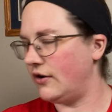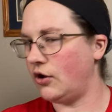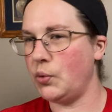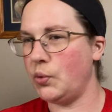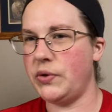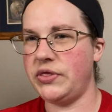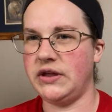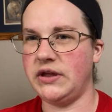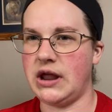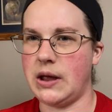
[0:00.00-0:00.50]
I'll
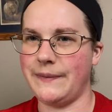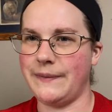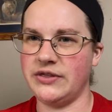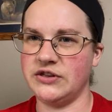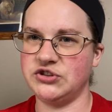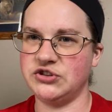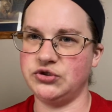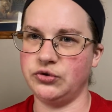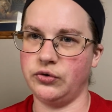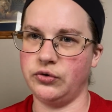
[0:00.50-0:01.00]
put the name of the
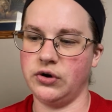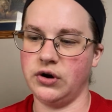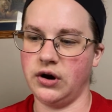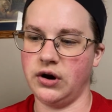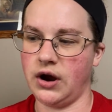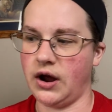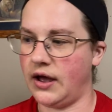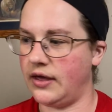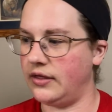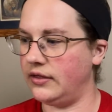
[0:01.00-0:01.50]

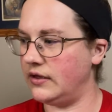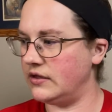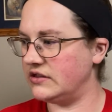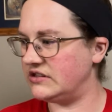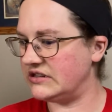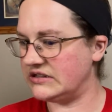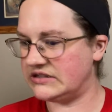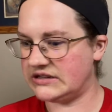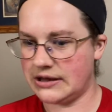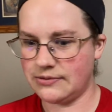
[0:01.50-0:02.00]
store. It's
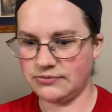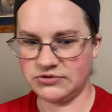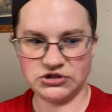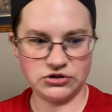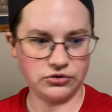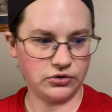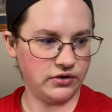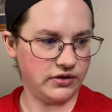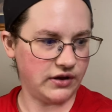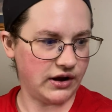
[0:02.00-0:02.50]
the same
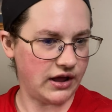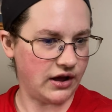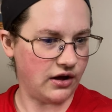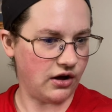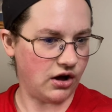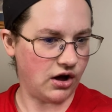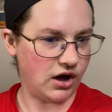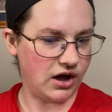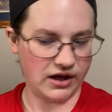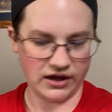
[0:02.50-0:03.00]
store that I
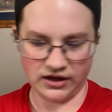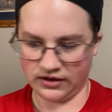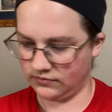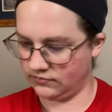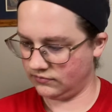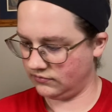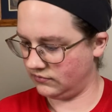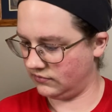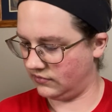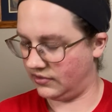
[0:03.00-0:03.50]
got
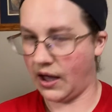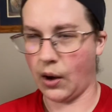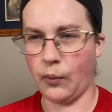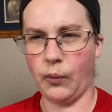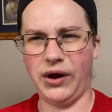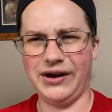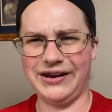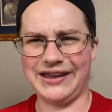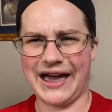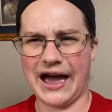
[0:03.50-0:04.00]
that
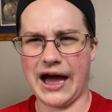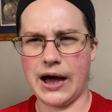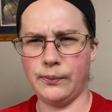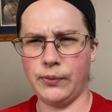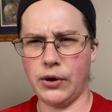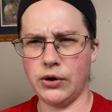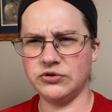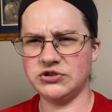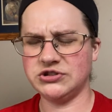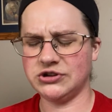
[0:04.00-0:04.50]
one cat
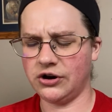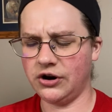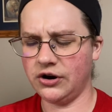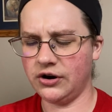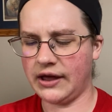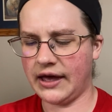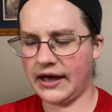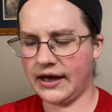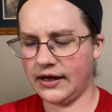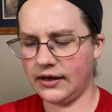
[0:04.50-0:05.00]
postcard
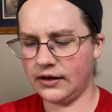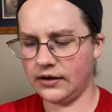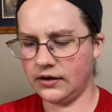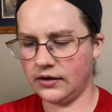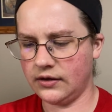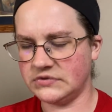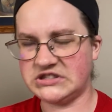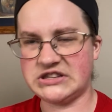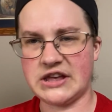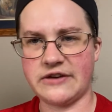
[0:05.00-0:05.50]
at.
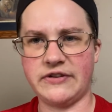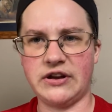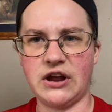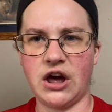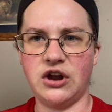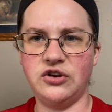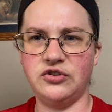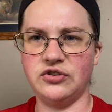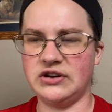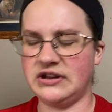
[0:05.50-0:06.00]

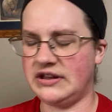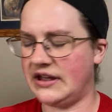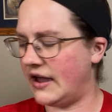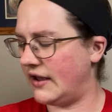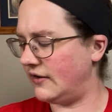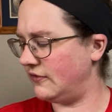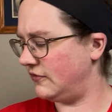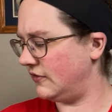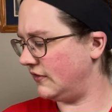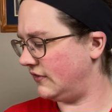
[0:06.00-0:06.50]
700
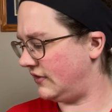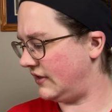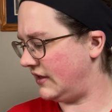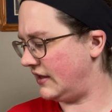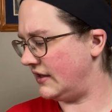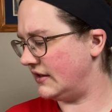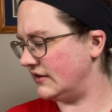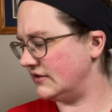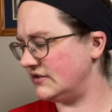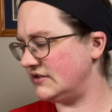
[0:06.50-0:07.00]
yen for
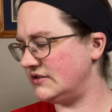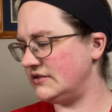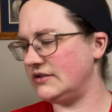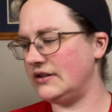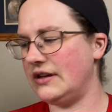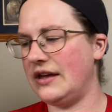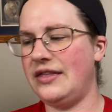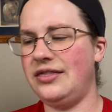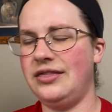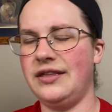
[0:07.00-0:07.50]
these.
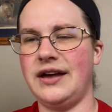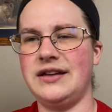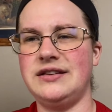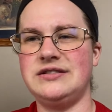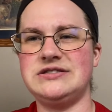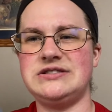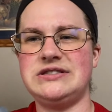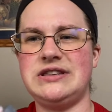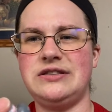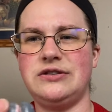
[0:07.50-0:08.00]
And I
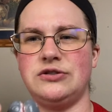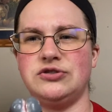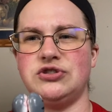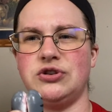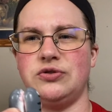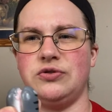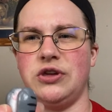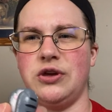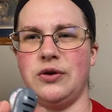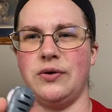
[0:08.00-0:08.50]
just think they're so
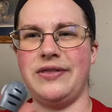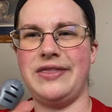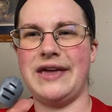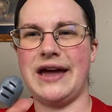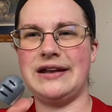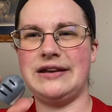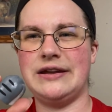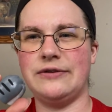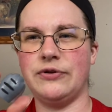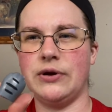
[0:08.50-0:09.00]
cute. And they
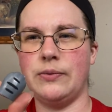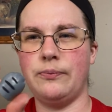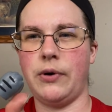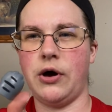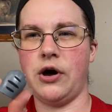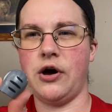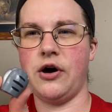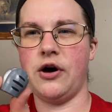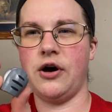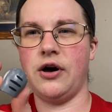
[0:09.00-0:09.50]
had different
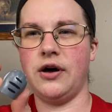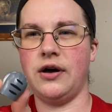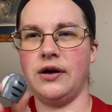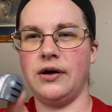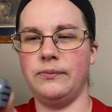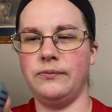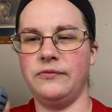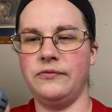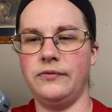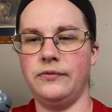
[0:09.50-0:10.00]
paw
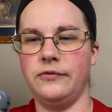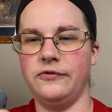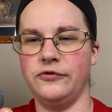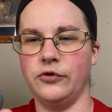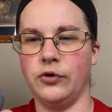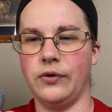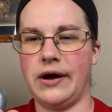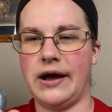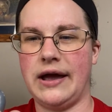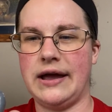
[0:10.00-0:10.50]

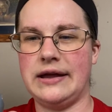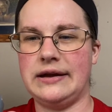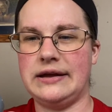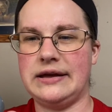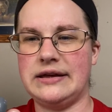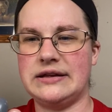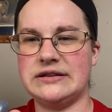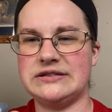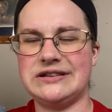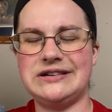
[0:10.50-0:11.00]

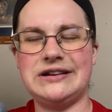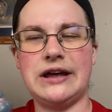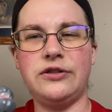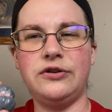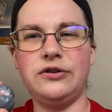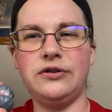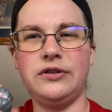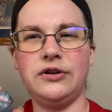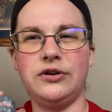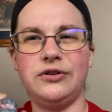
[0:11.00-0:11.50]
varieties and
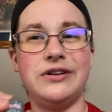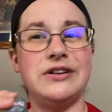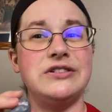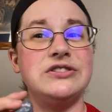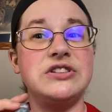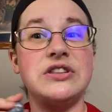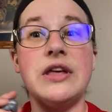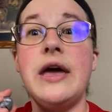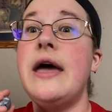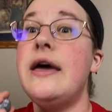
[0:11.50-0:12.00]
other little,
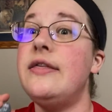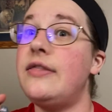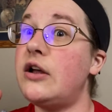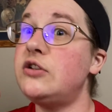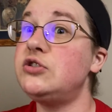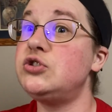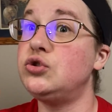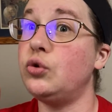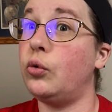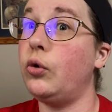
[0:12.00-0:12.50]
that
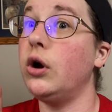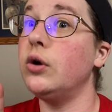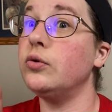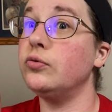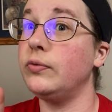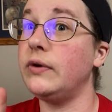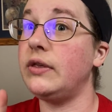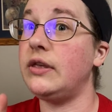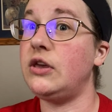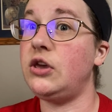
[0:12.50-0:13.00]
store
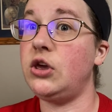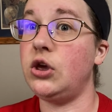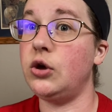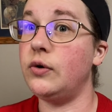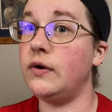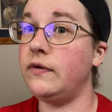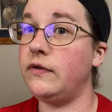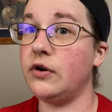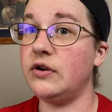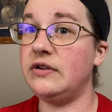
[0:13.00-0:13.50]
really cute.
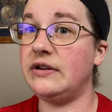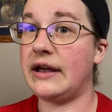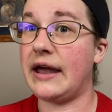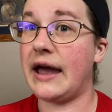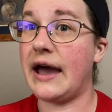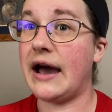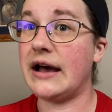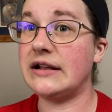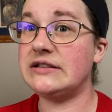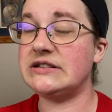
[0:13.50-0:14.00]
If you're into
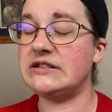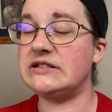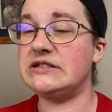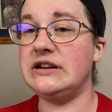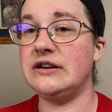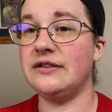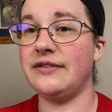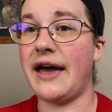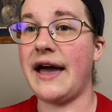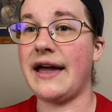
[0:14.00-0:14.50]
cats, it's
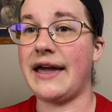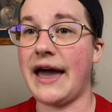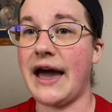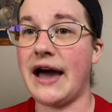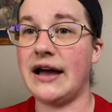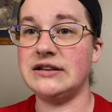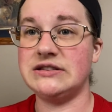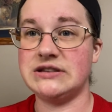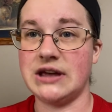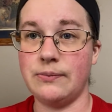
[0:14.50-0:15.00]
near that
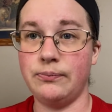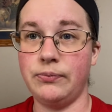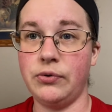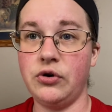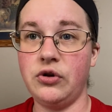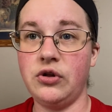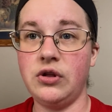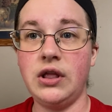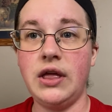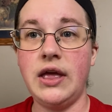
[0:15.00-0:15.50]
cat
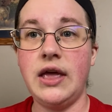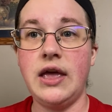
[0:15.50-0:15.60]
temple.